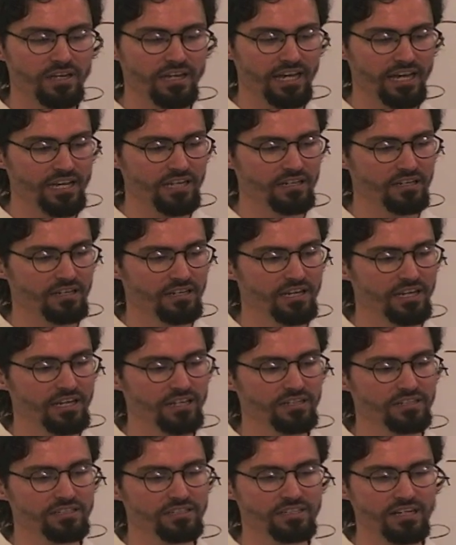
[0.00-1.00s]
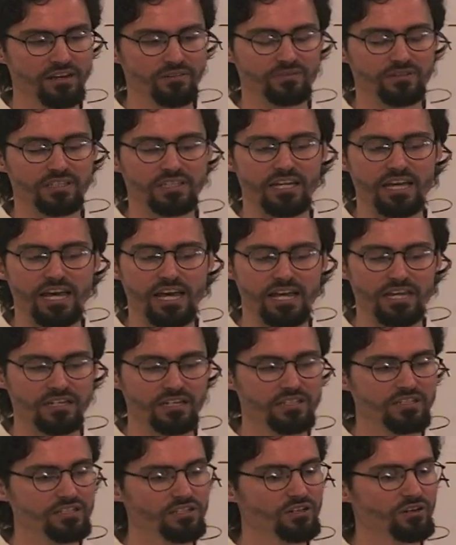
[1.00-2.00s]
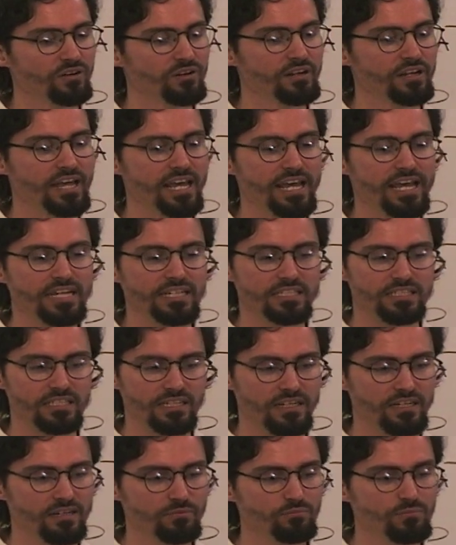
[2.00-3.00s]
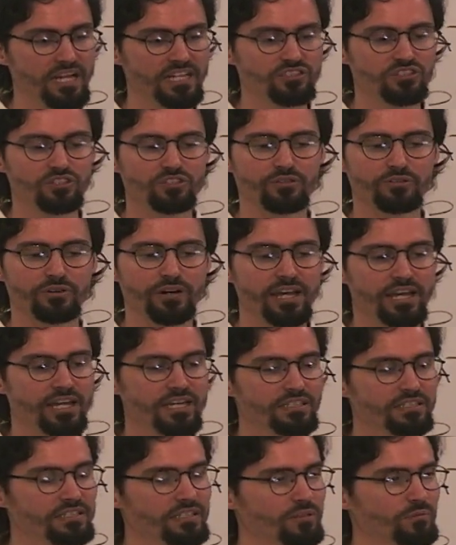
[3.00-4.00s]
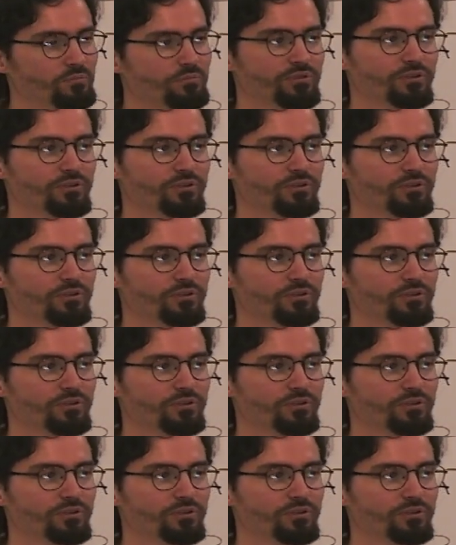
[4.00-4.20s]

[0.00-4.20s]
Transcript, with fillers: and, and defecate and urinate and menstruate and